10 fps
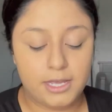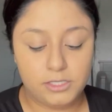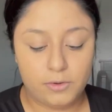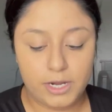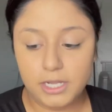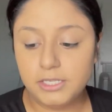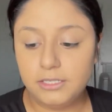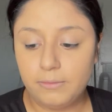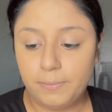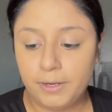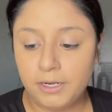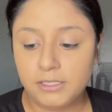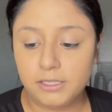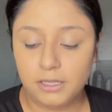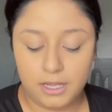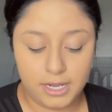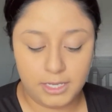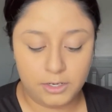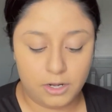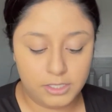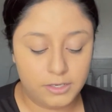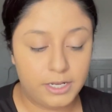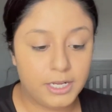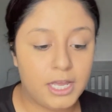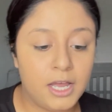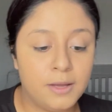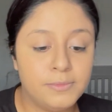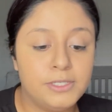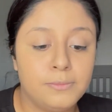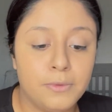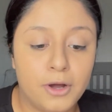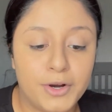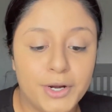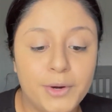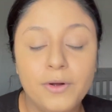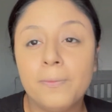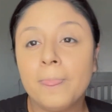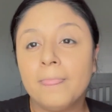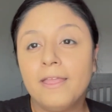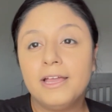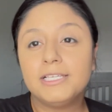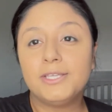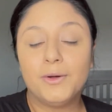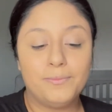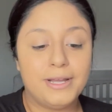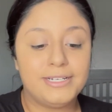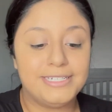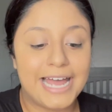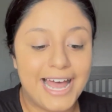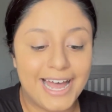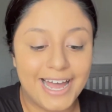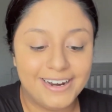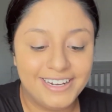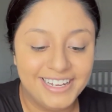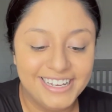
so I got to see my parents a lot and they're also gonna come tomorrow. So my dad,